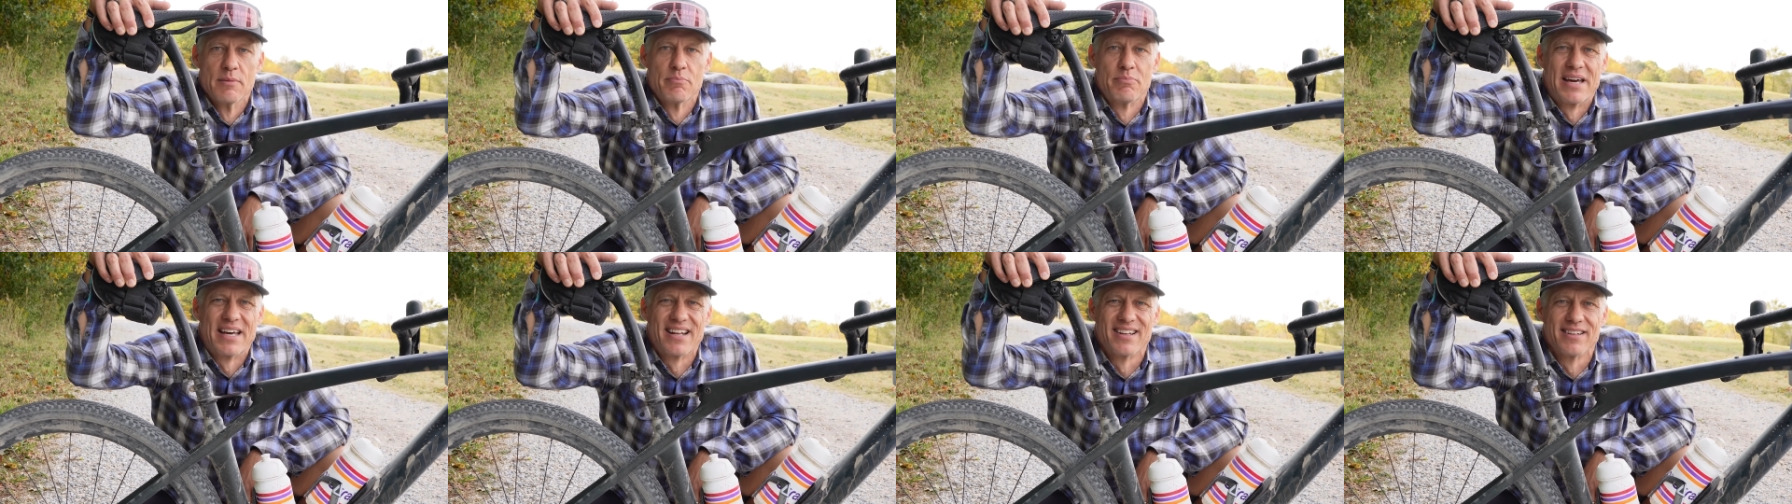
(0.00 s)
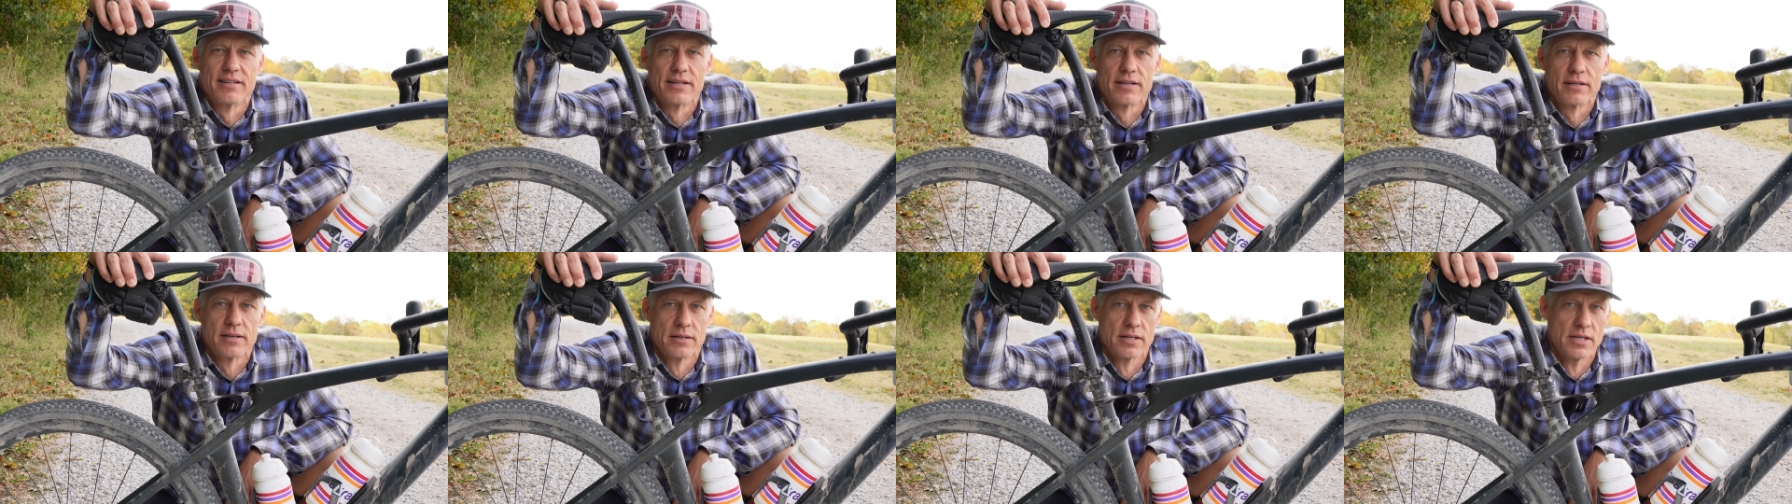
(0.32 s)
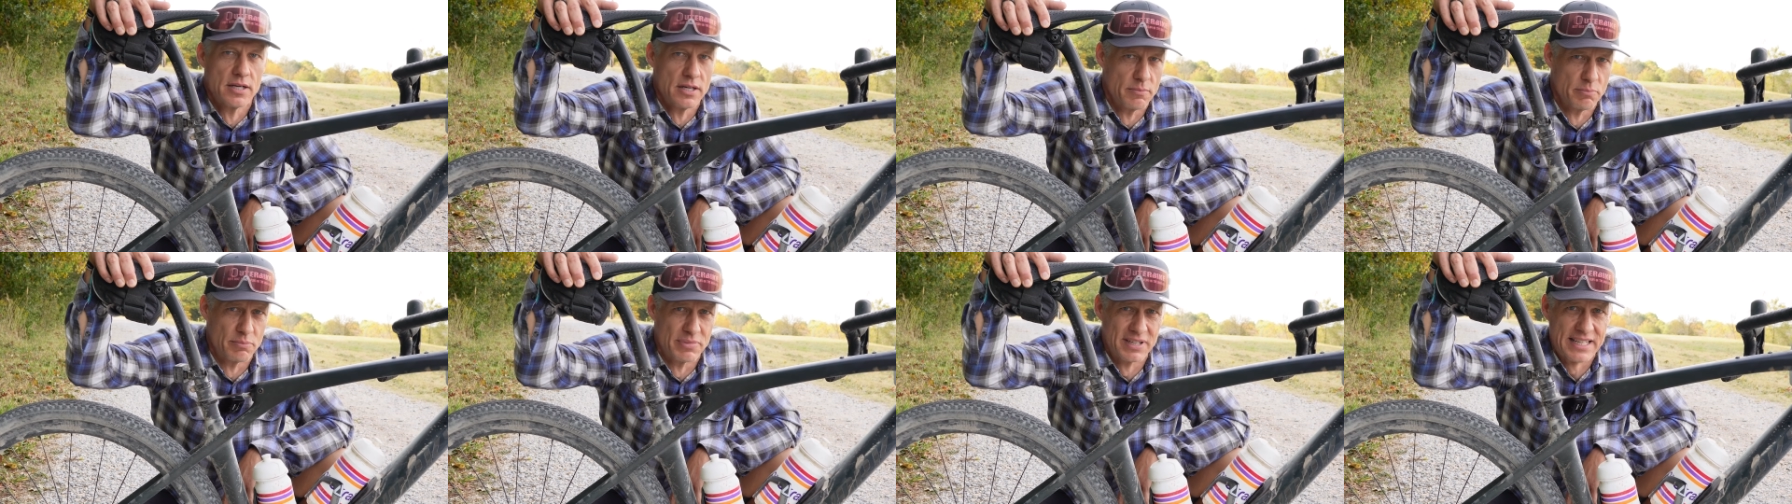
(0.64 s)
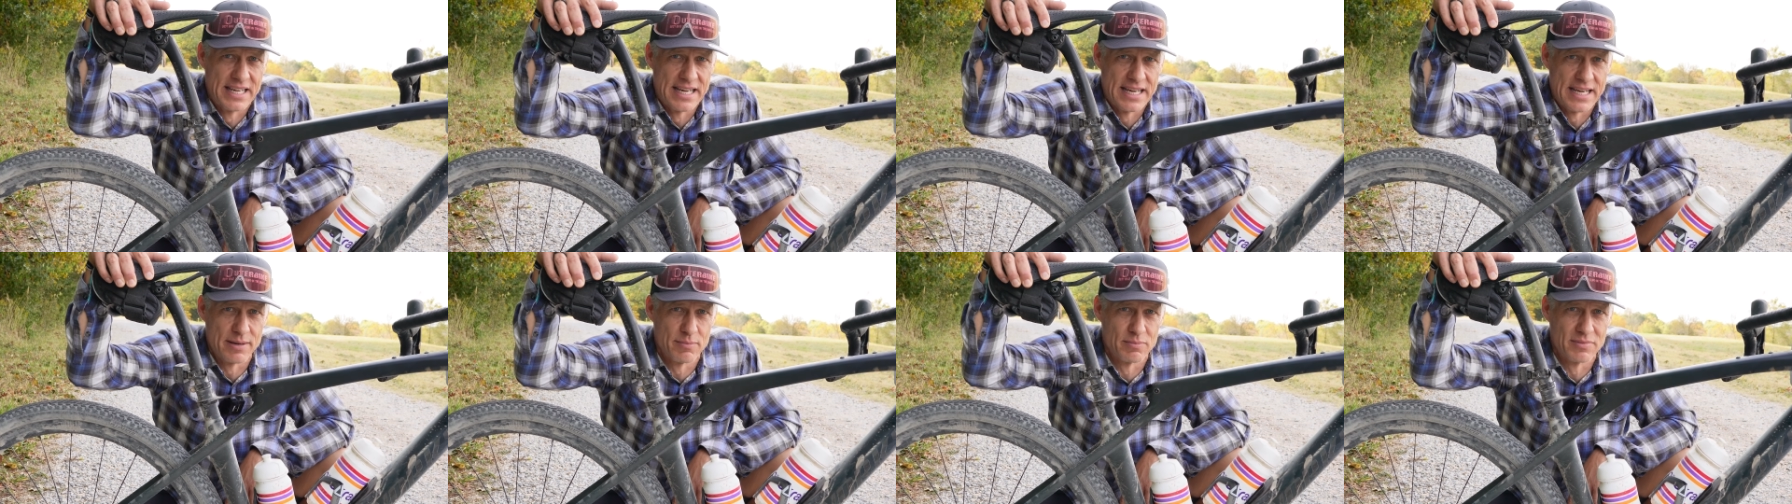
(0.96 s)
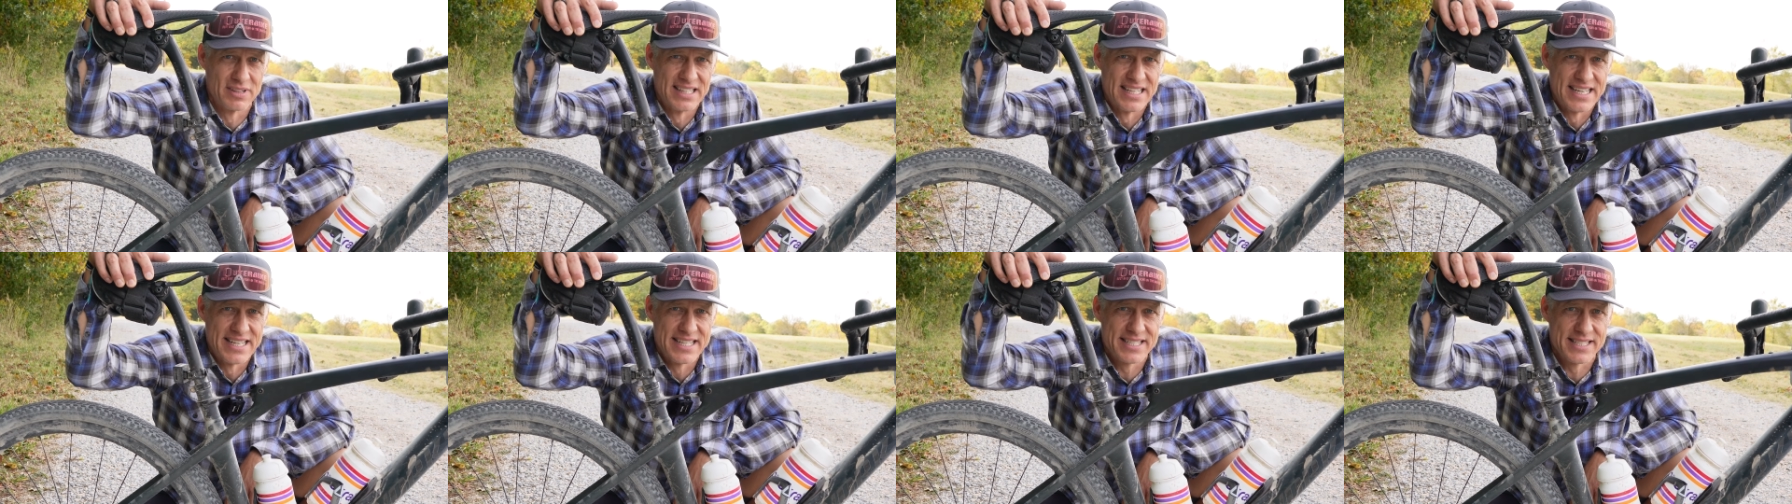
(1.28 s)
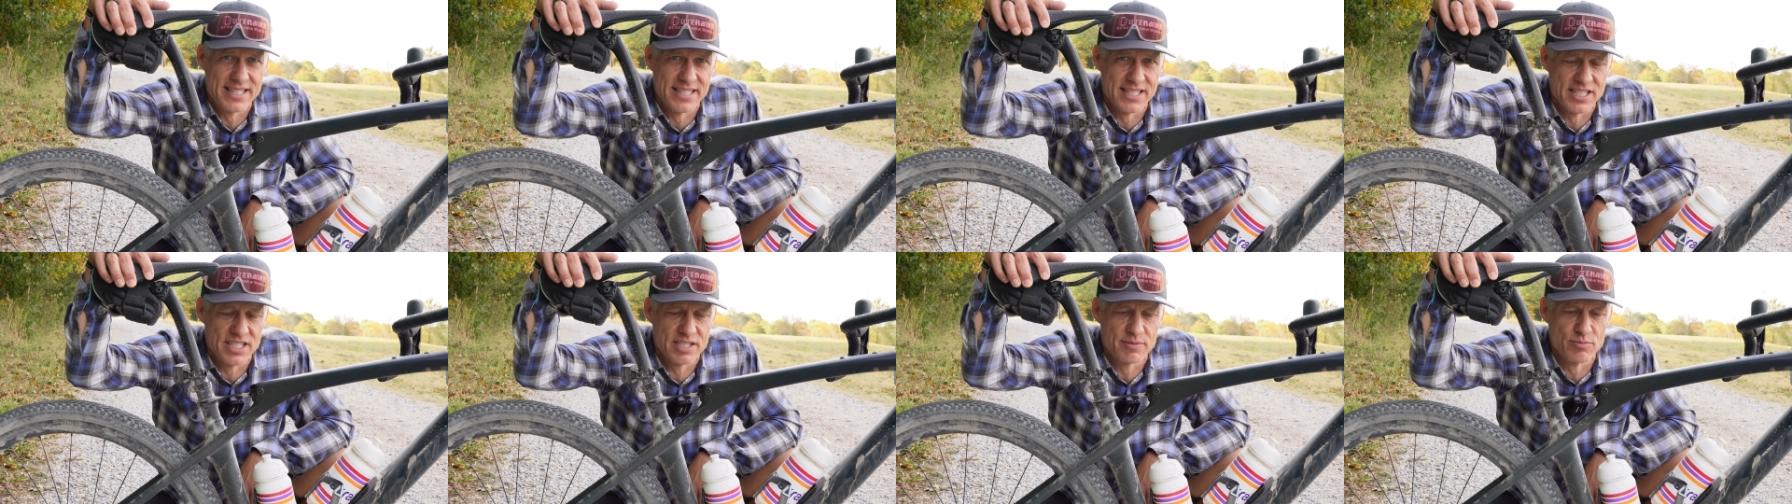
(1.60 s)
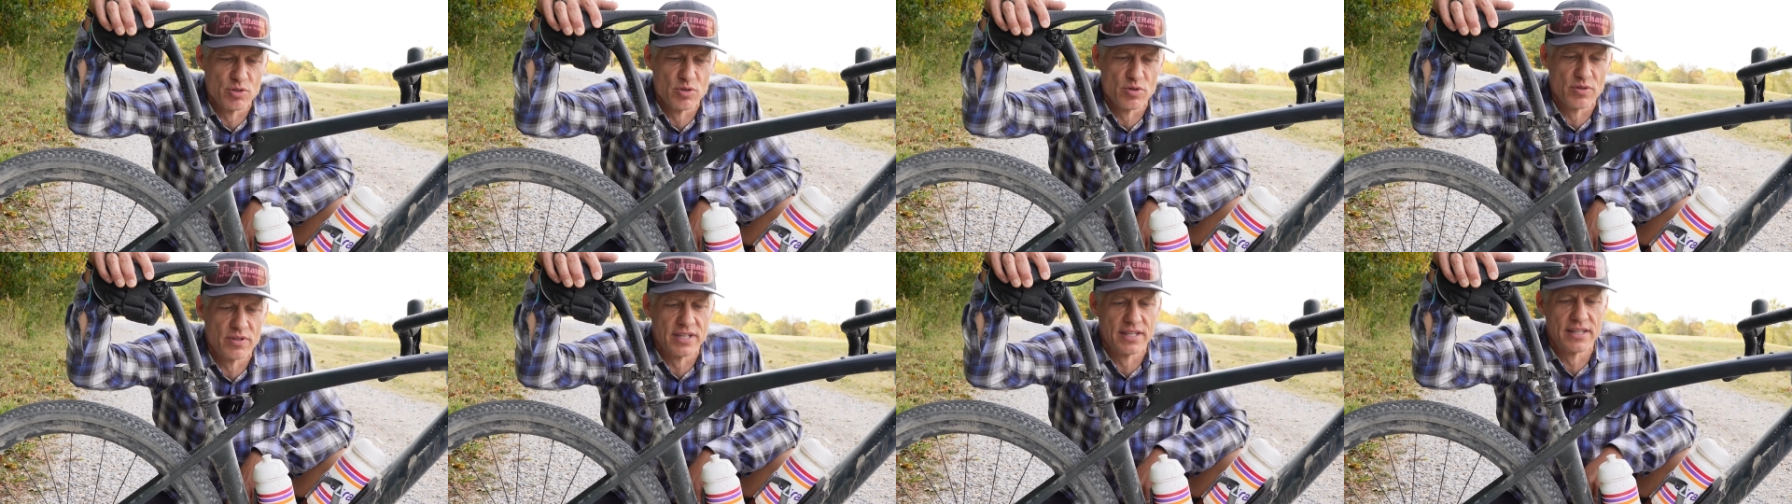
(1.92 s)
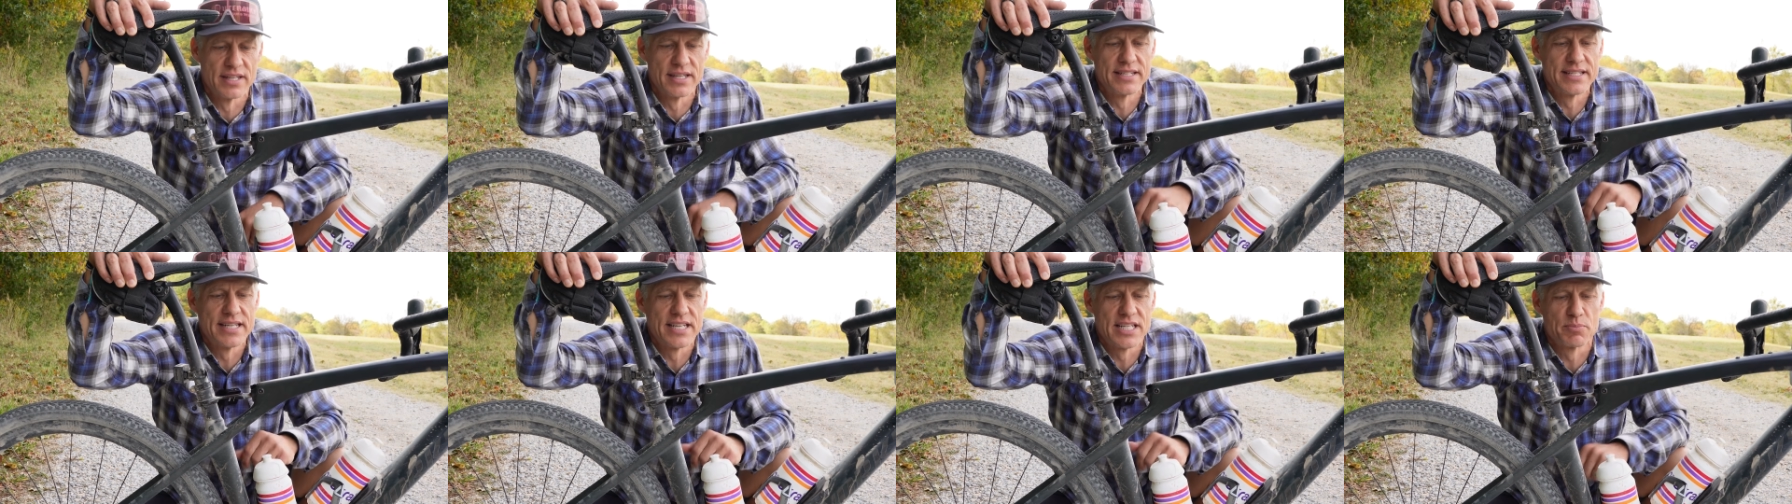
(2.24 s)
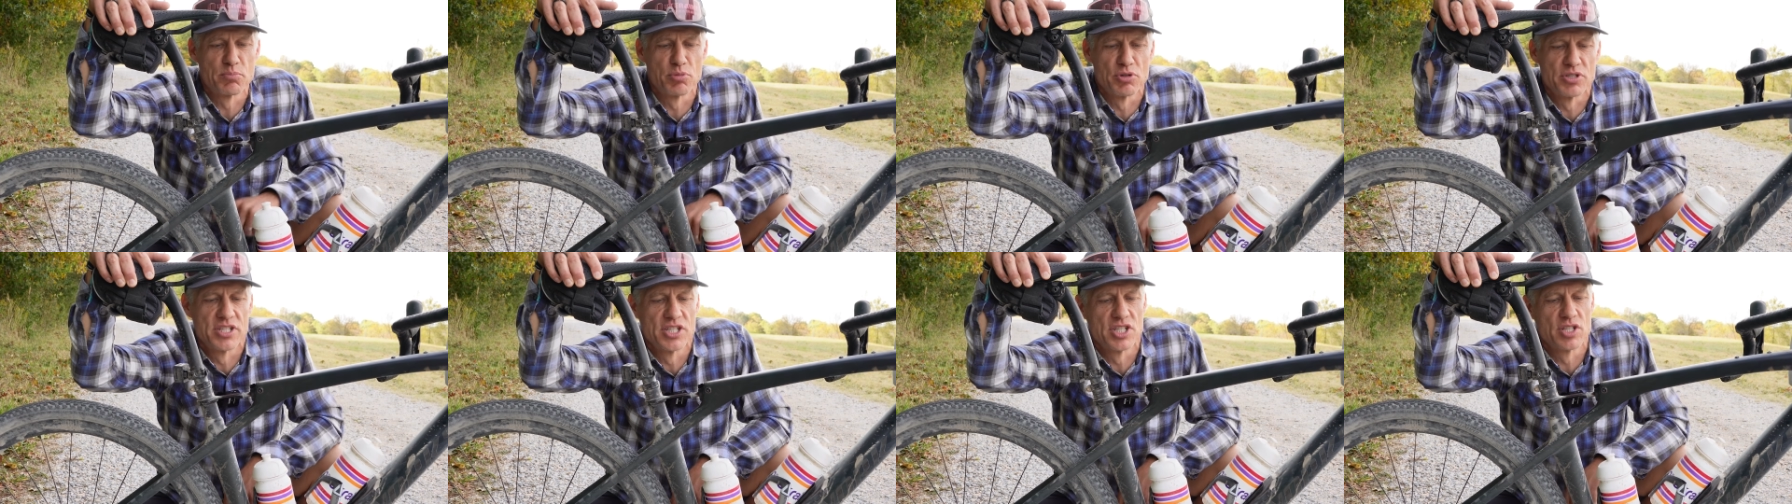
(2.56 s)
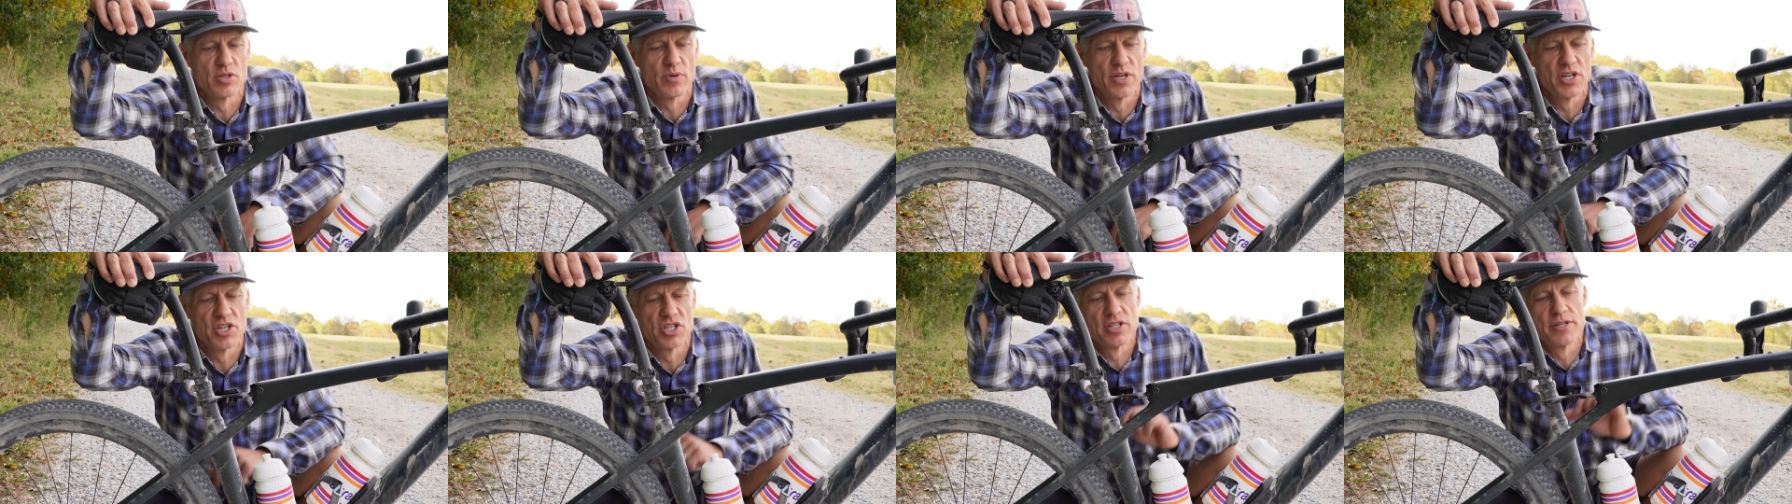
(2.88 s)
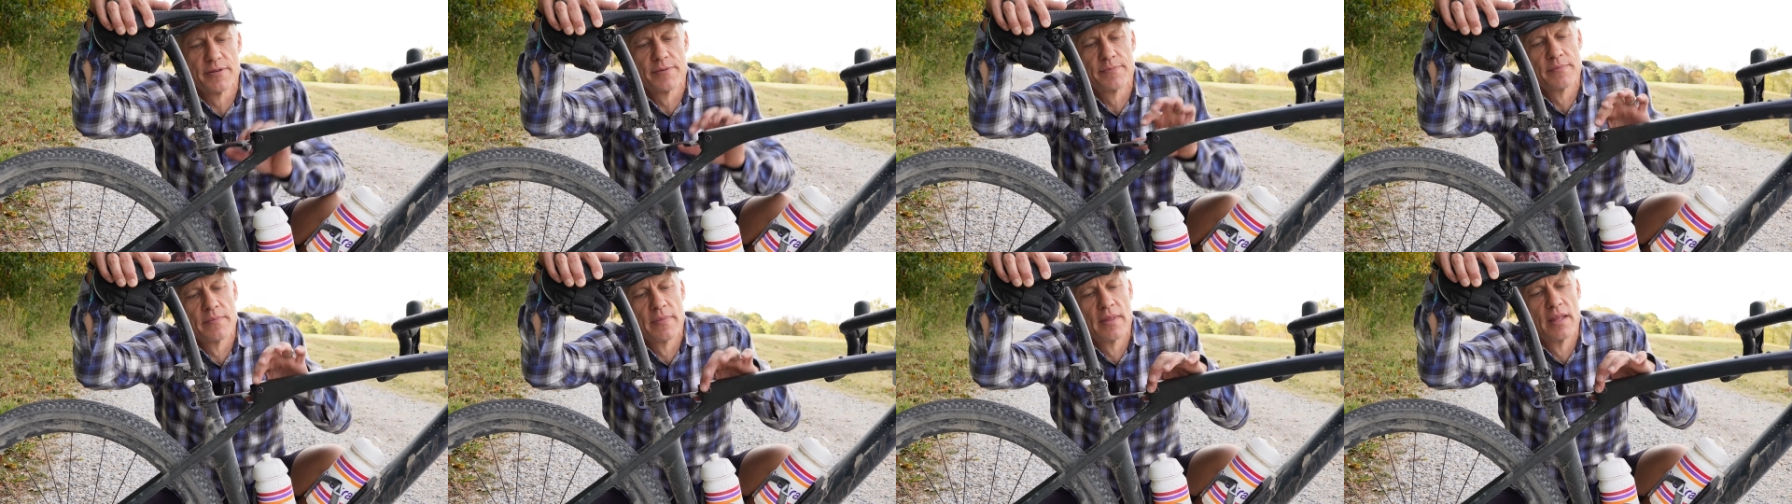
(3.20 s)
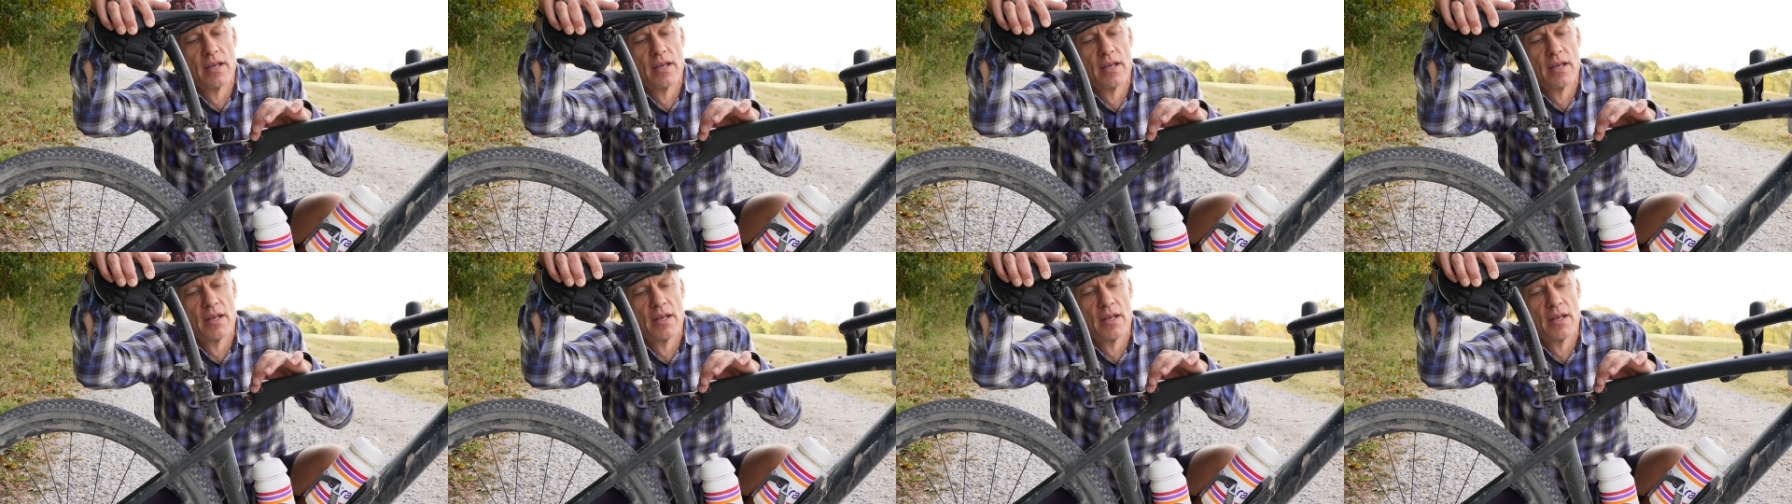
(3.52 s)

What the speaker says: pedaling became less than smooth in the desperate situation.